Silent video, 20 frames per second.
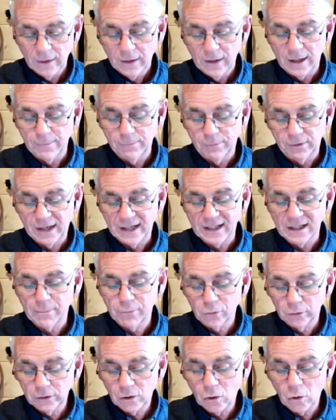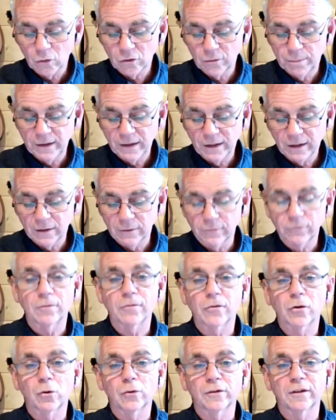implying a prolonged period
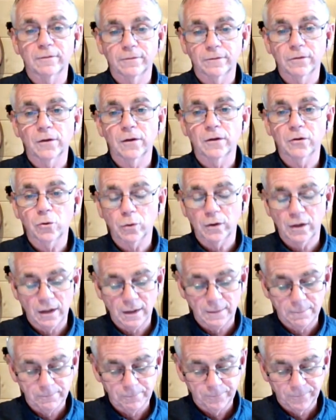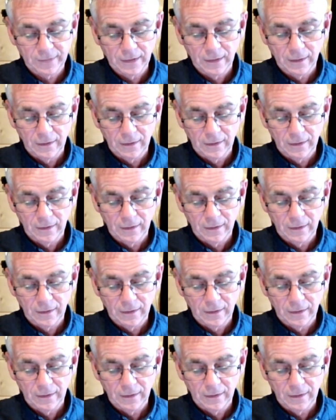of difficulty for the UK.